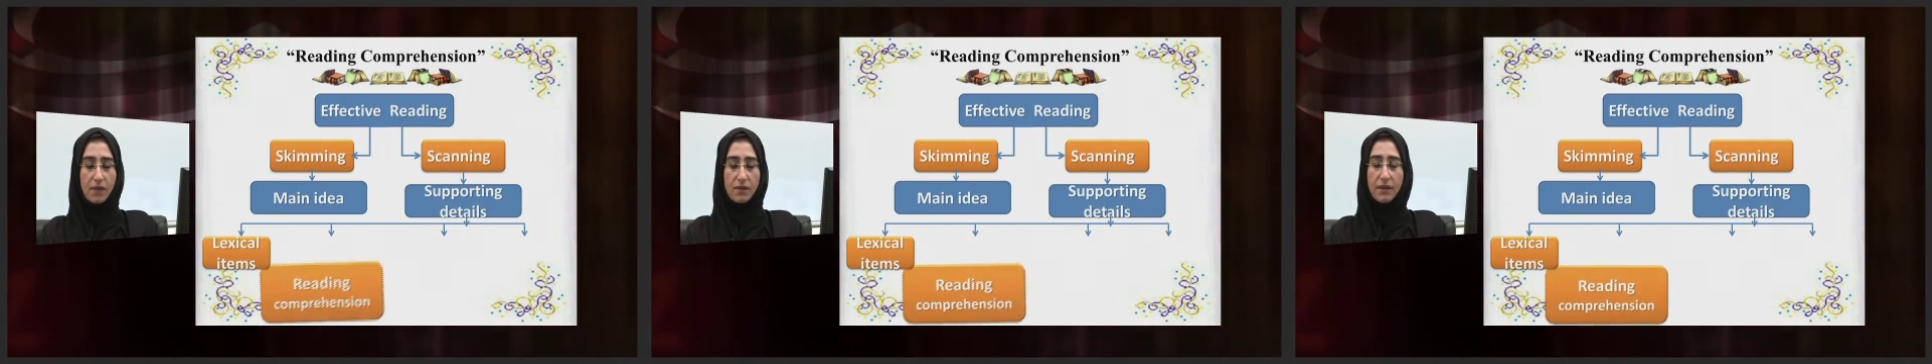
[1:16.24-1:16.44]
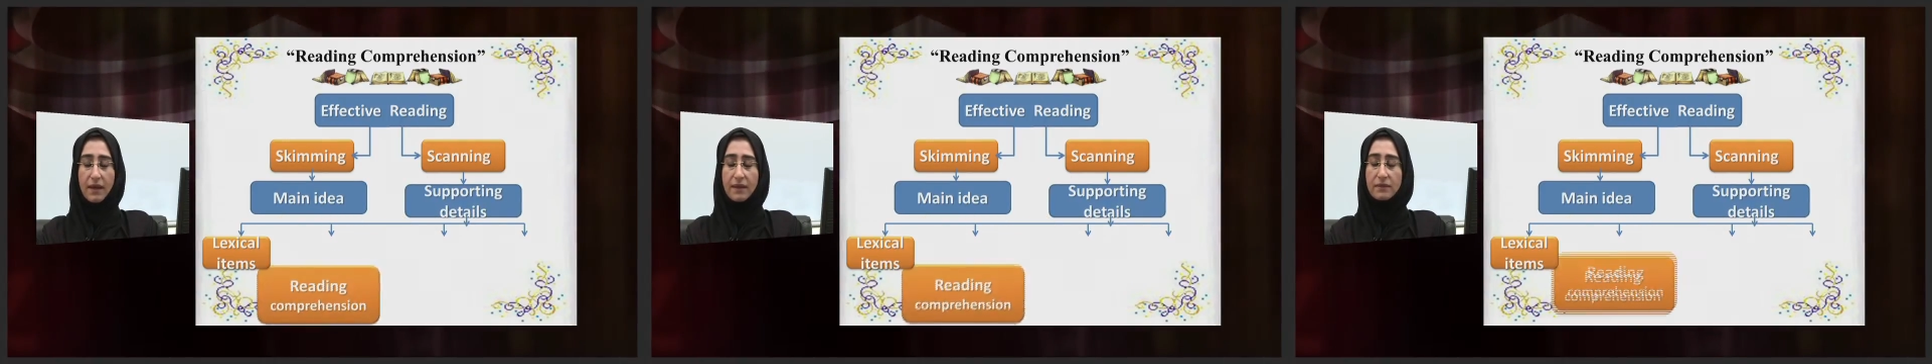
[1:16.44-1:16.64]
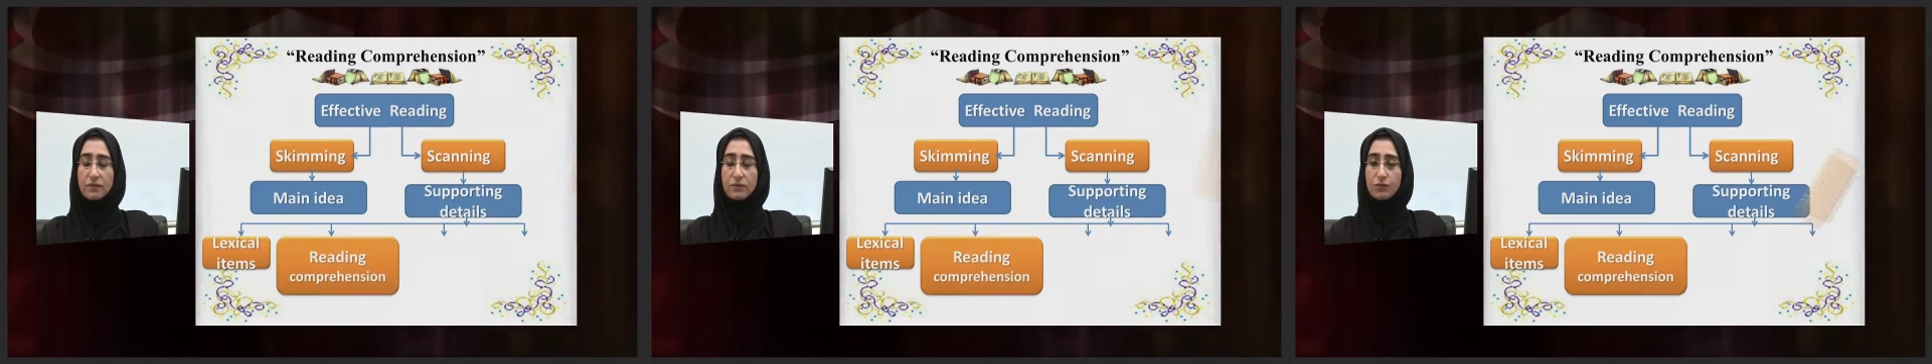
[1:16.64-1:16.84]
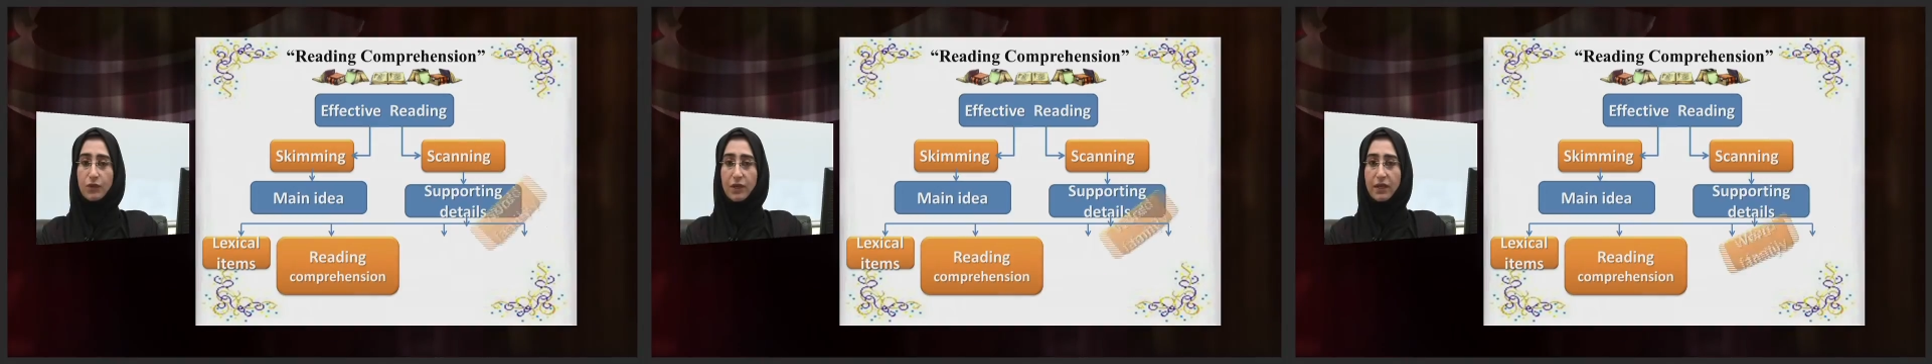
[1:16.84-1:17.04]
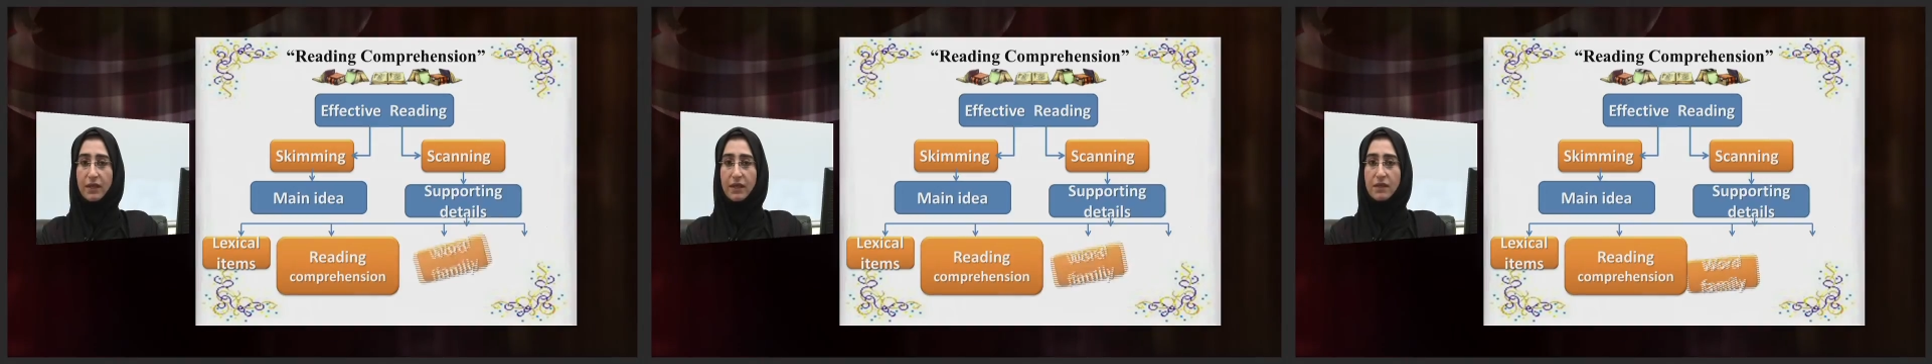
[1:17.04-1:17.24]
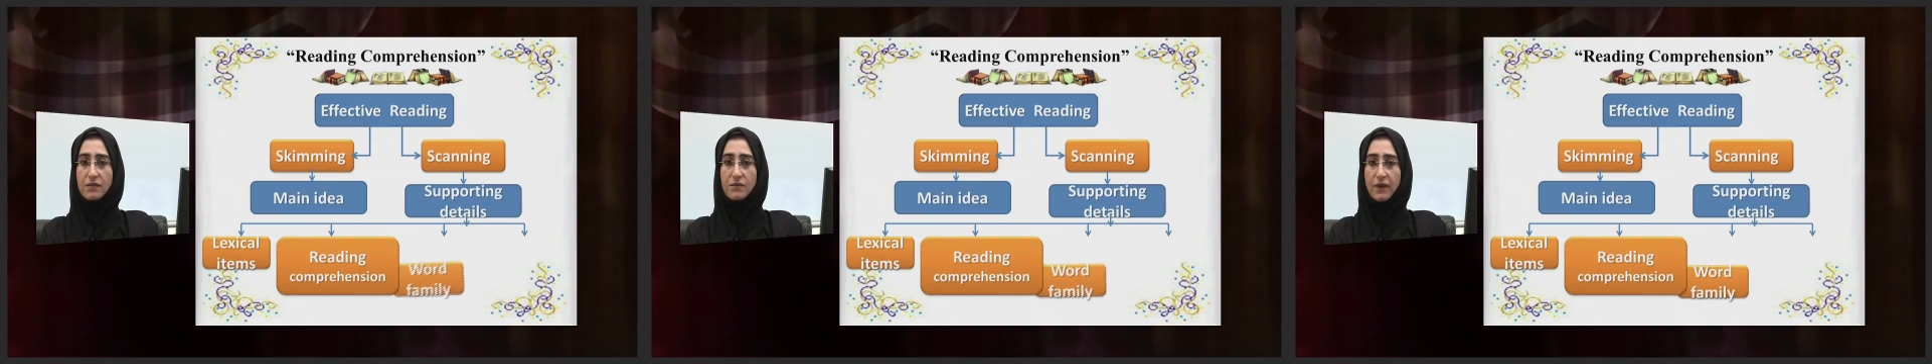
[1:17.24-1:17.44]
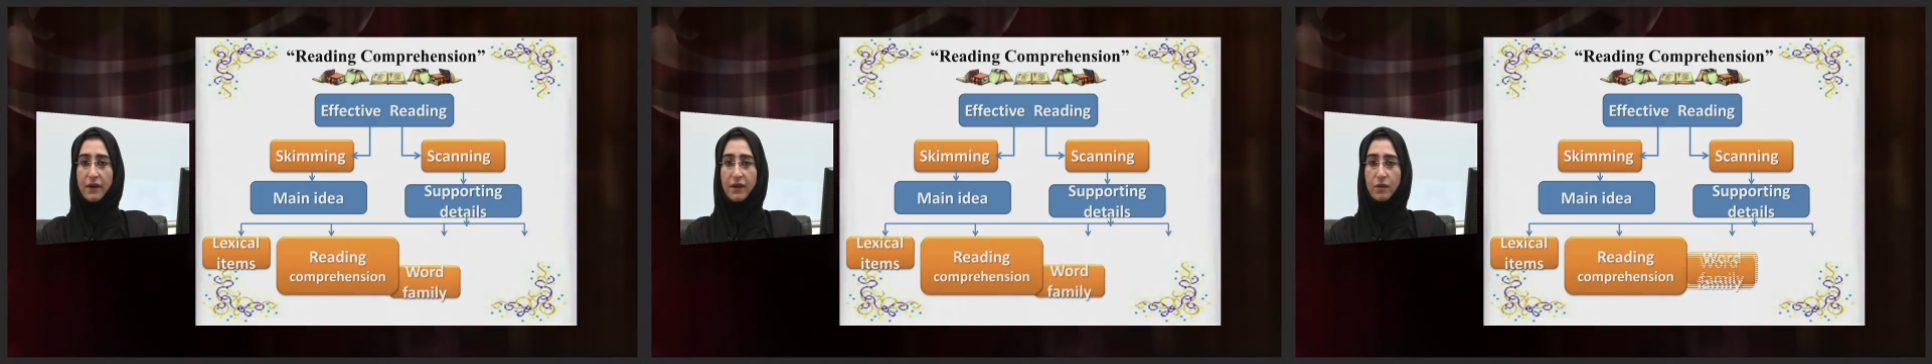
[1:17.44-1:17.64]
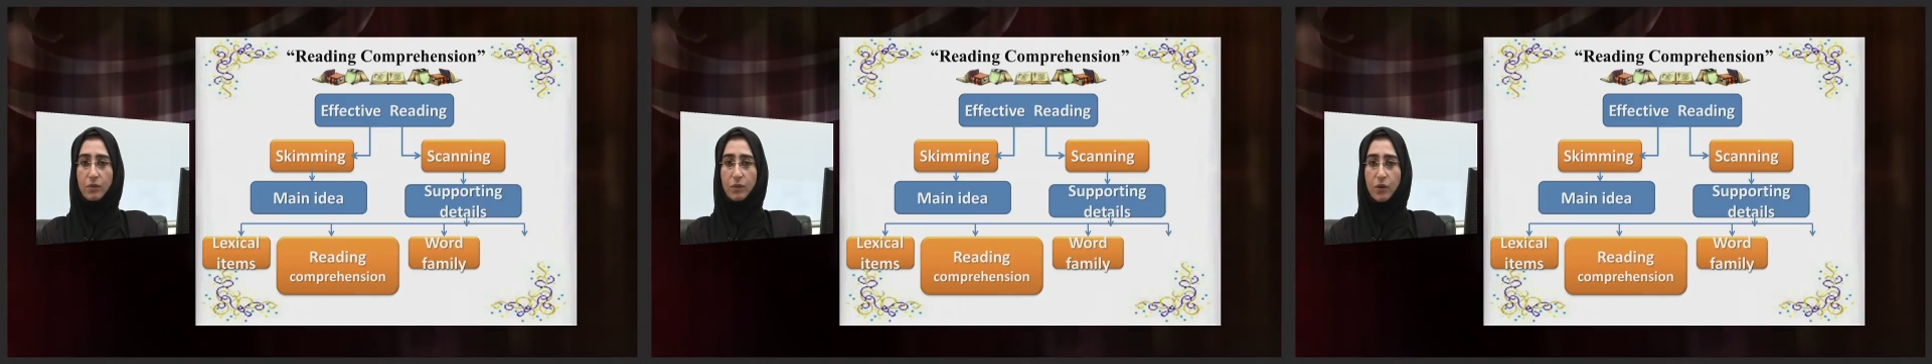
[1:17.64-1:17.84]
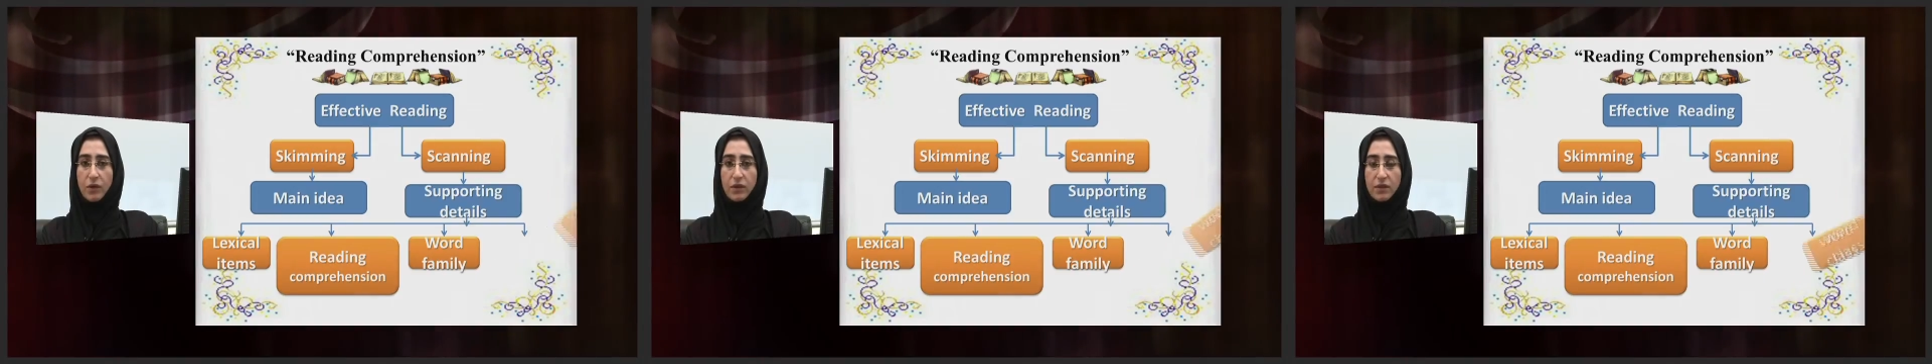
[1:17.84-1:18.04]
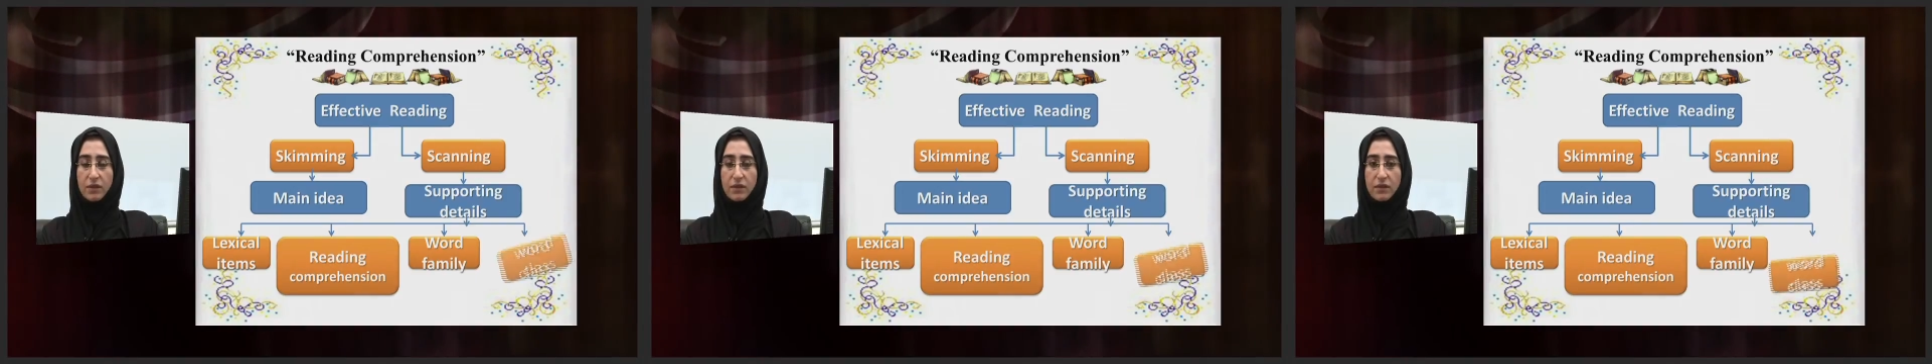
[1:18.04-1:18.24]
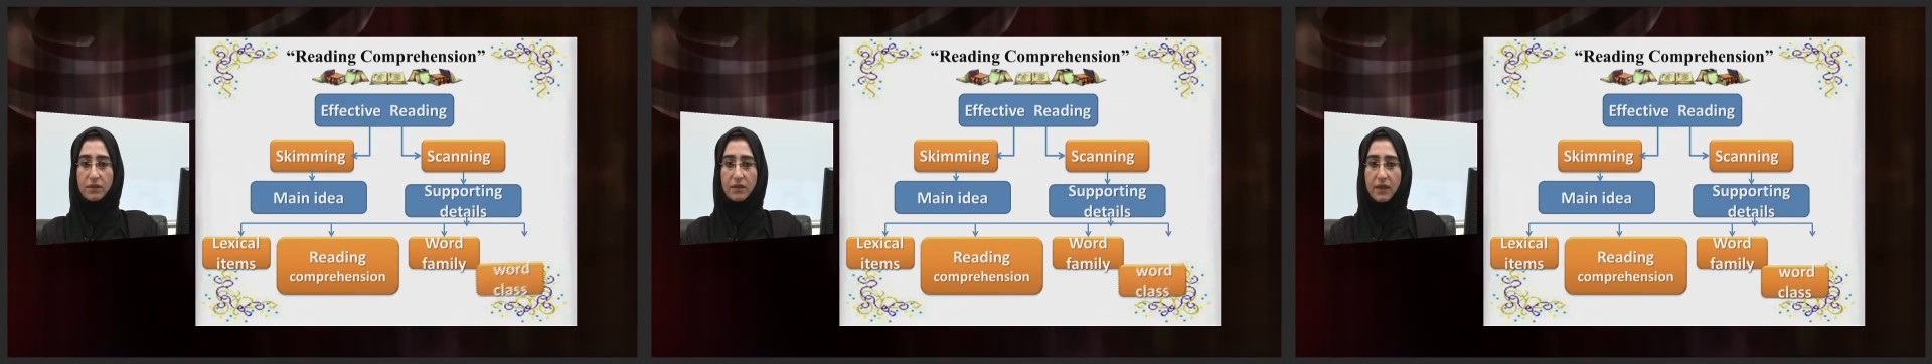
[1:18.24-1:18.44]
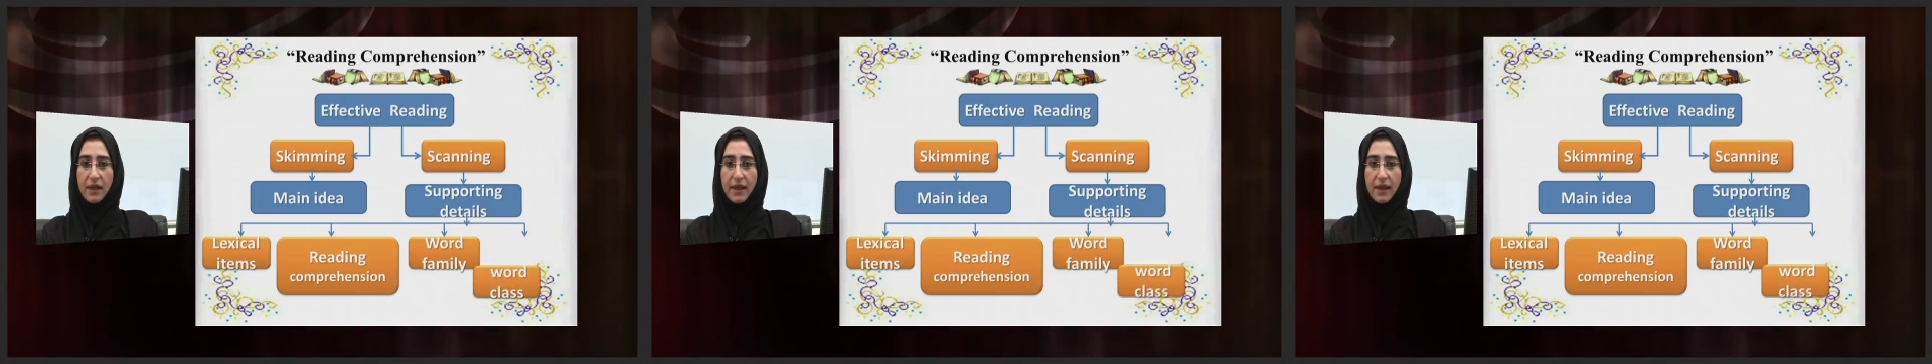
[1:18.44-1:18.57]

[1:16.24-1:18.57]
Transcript: that reading is very important,